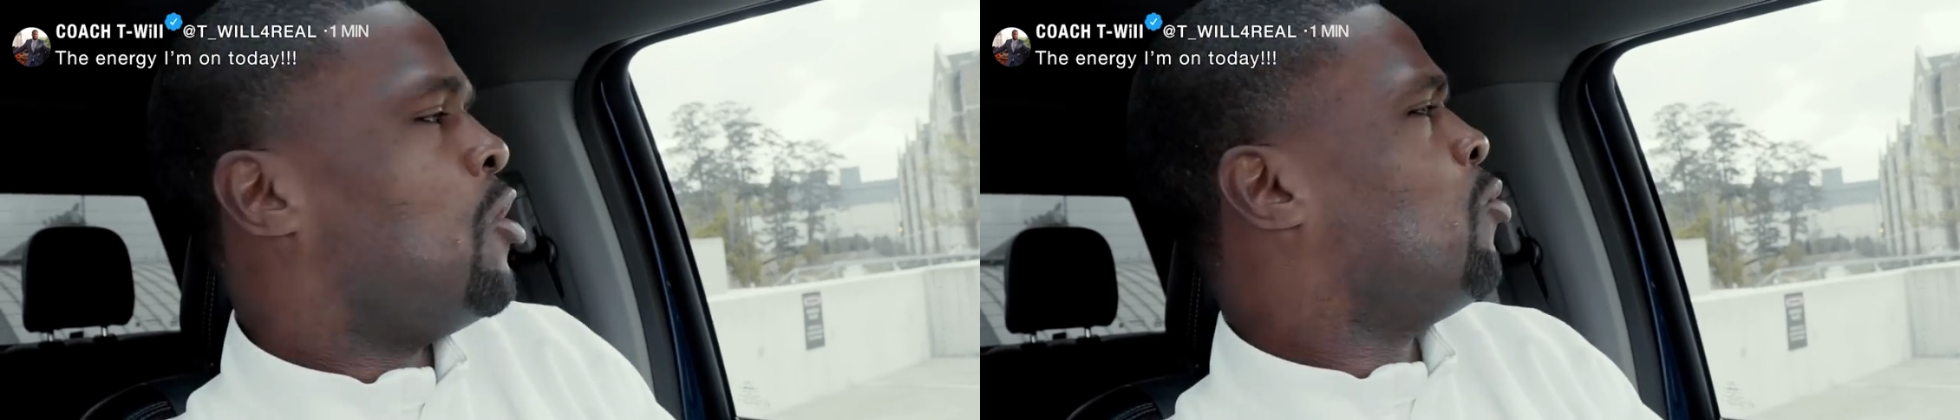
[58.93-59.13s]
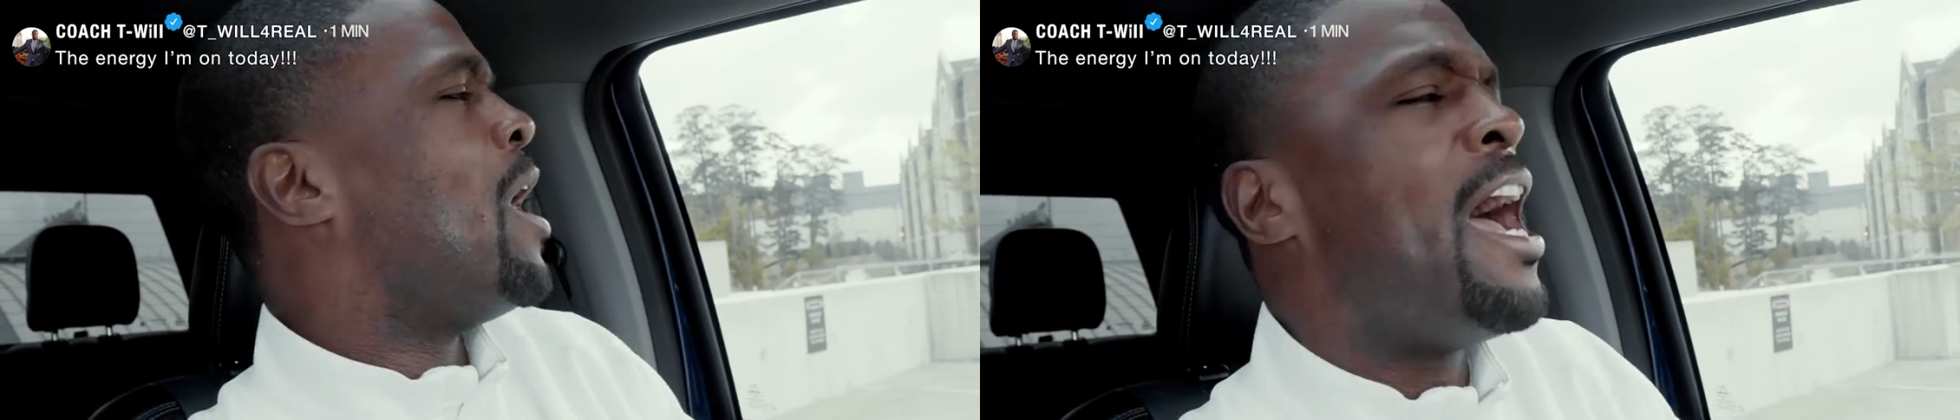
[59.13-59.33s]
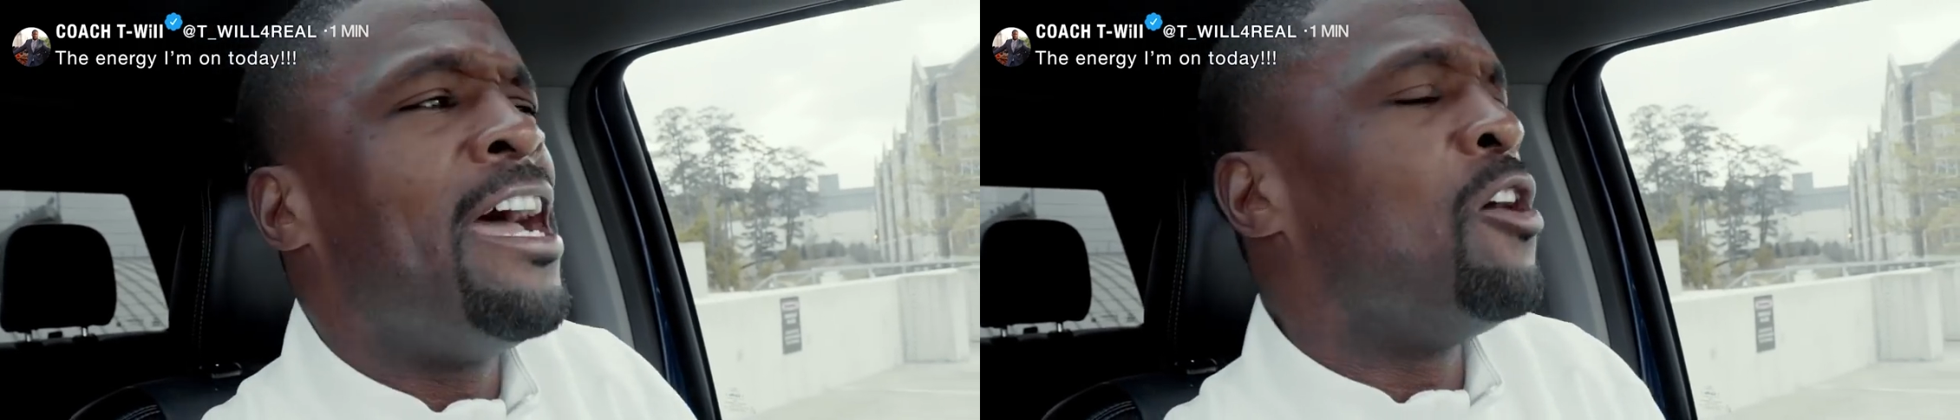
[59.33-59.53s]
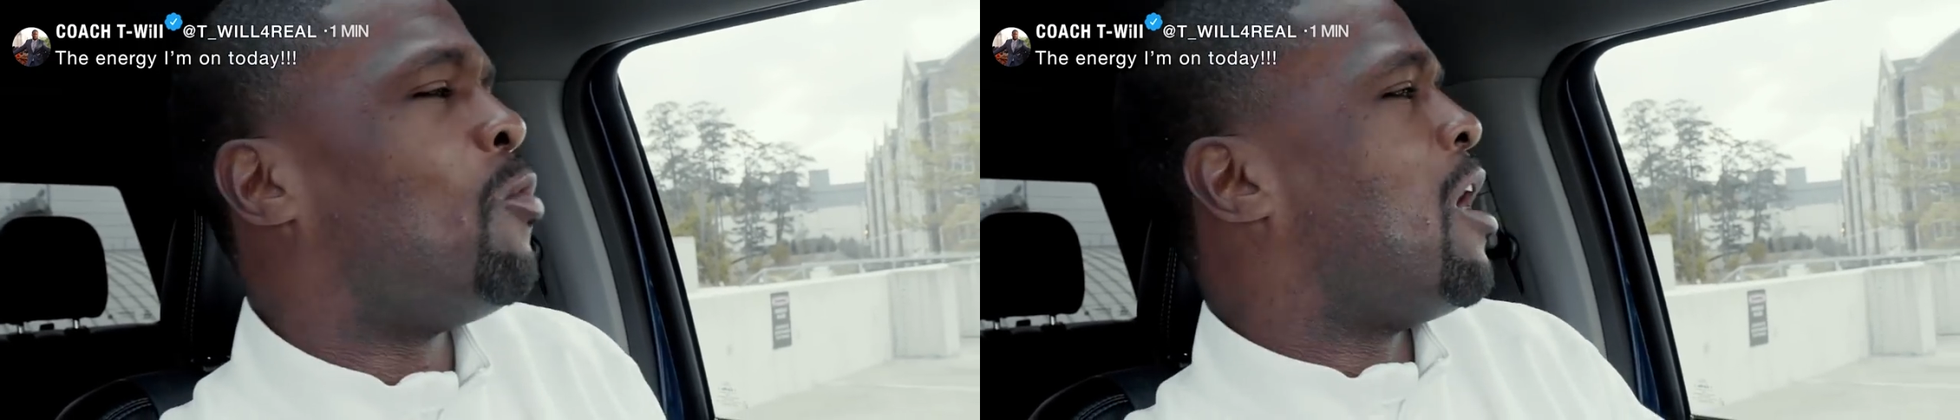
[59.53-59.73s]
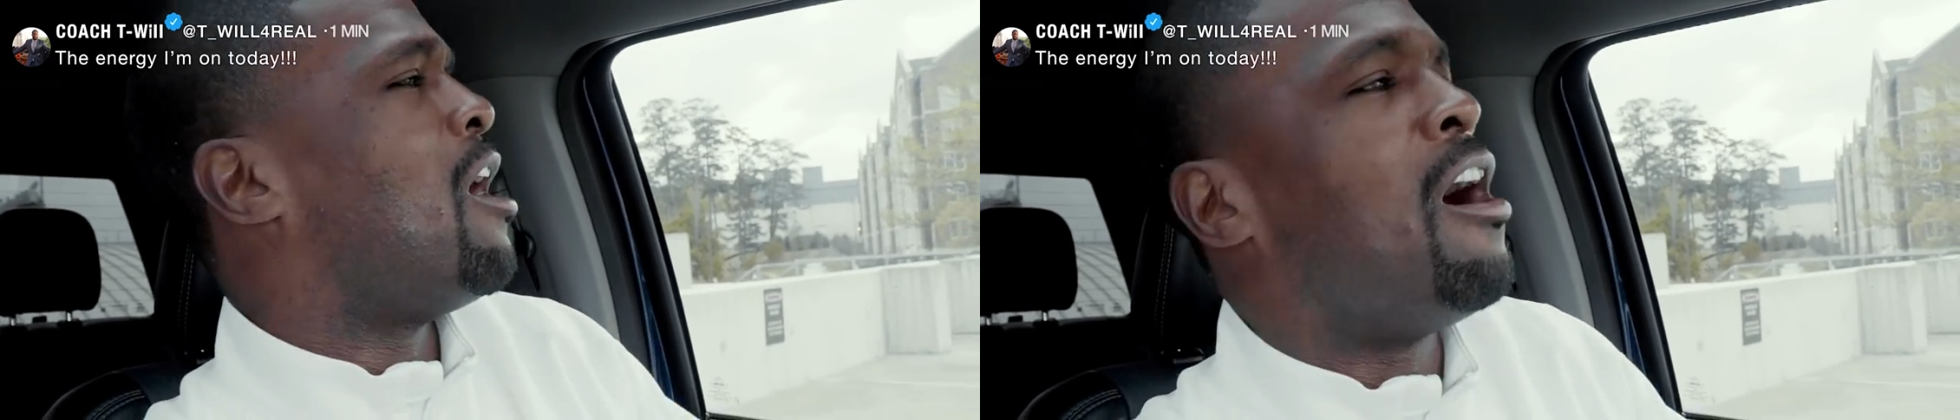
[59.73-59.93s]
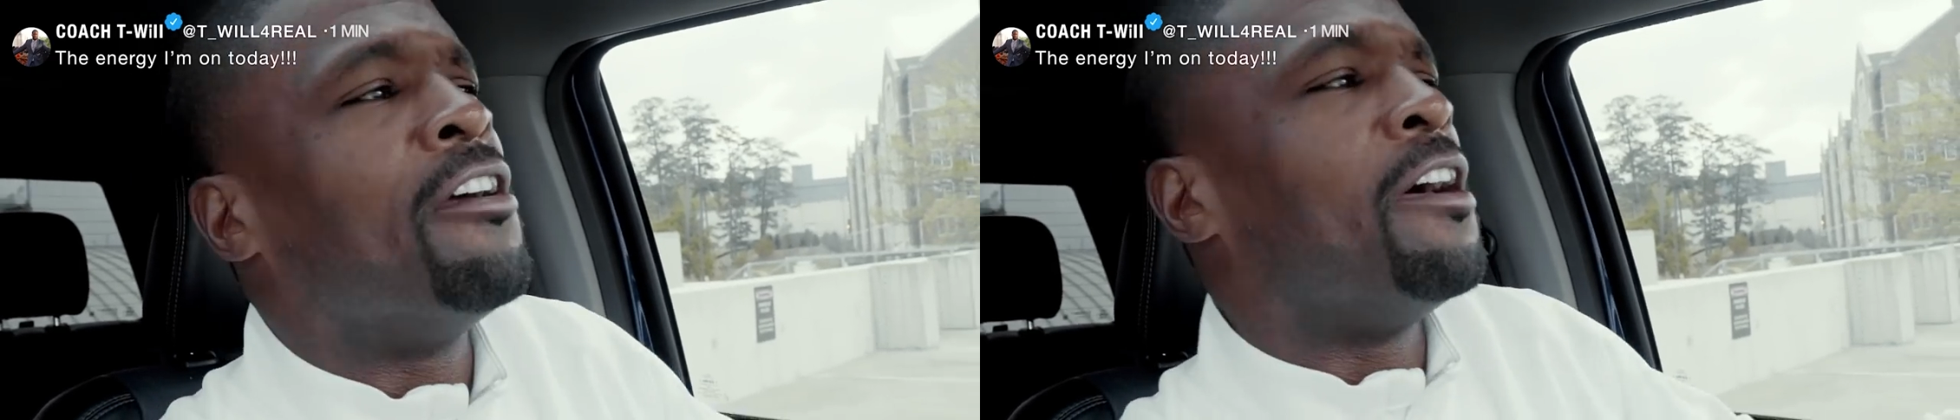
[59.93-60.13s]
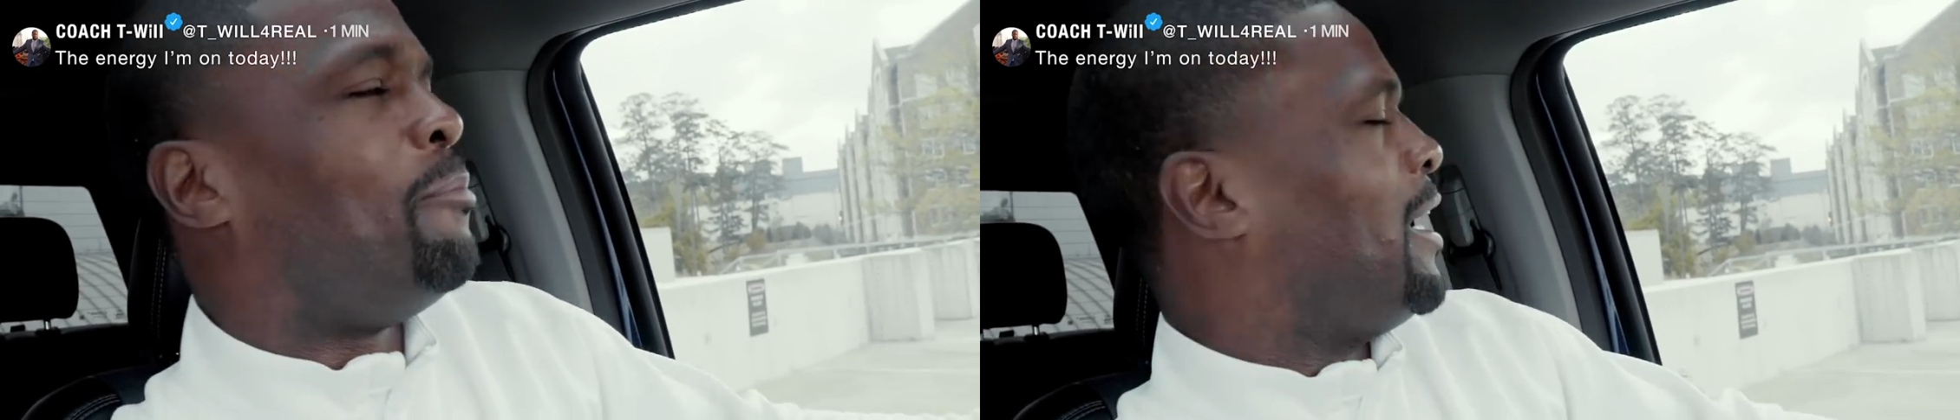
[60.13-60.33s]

where he wanna